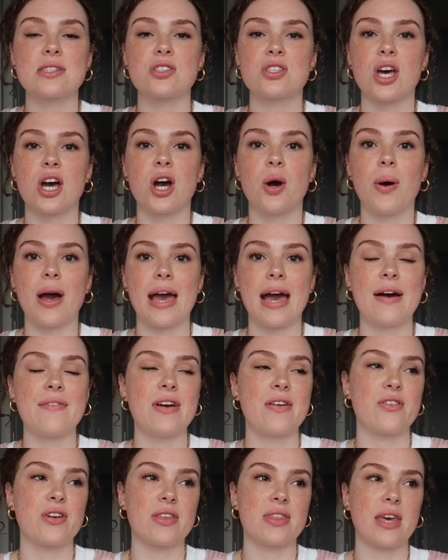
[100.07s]
So I have
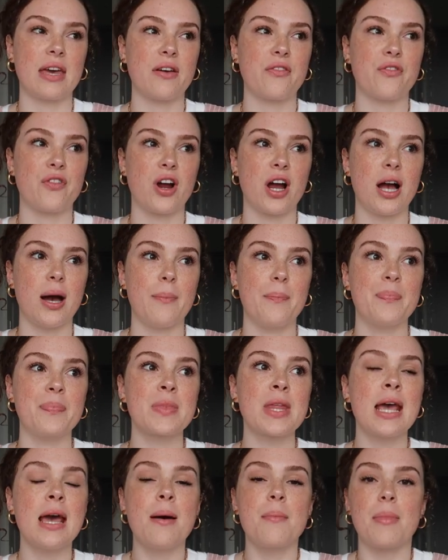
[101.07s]
everything from
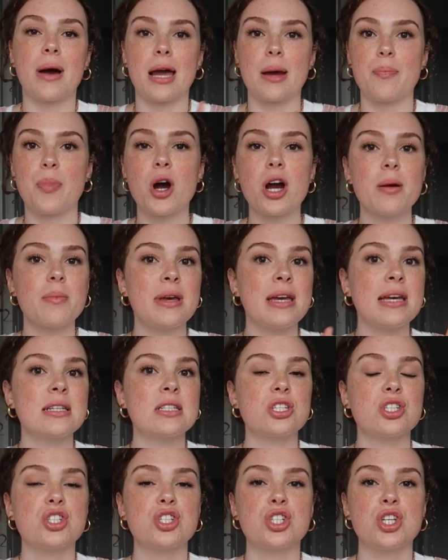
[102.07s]
my
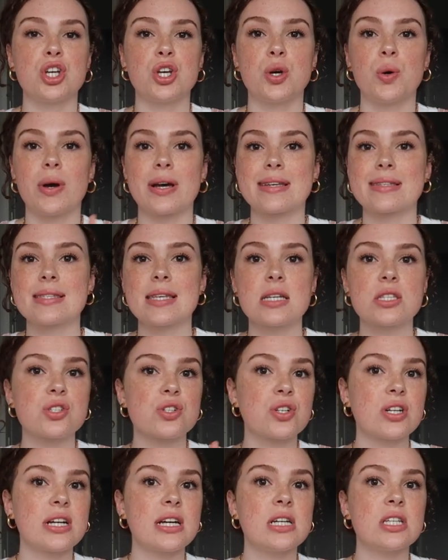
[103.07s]
apartment to
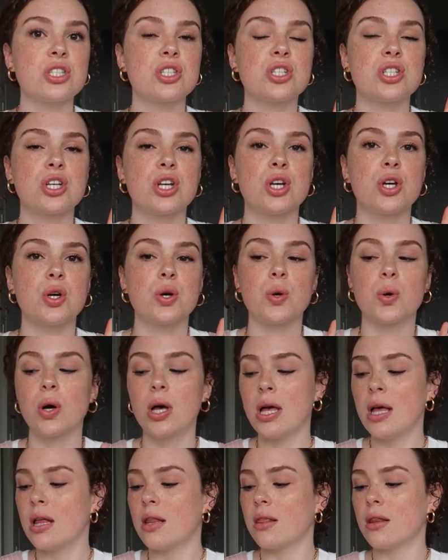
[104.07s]
accessories to
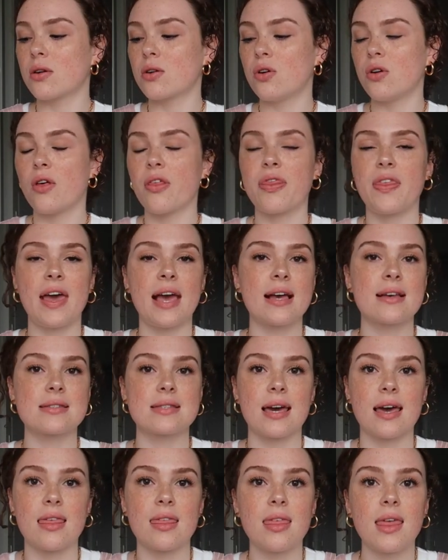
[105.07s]
little things
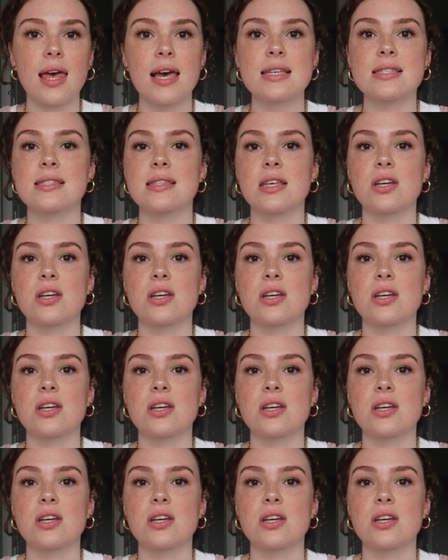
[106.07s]
like this.